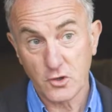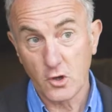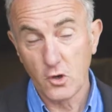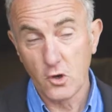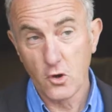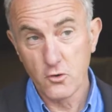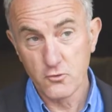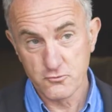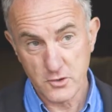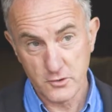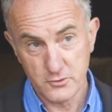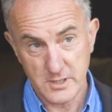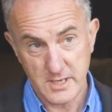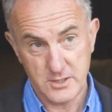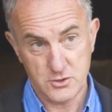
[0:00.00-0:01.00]
a long
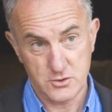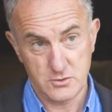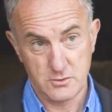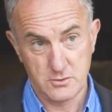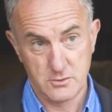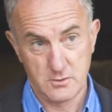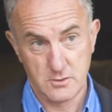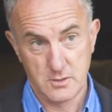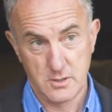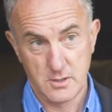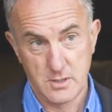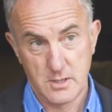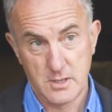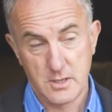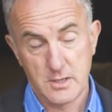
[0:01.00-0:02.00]
rotation
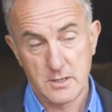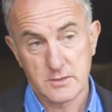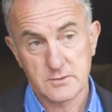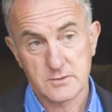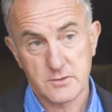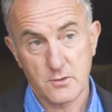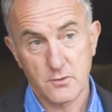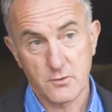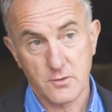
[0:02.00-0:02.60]
so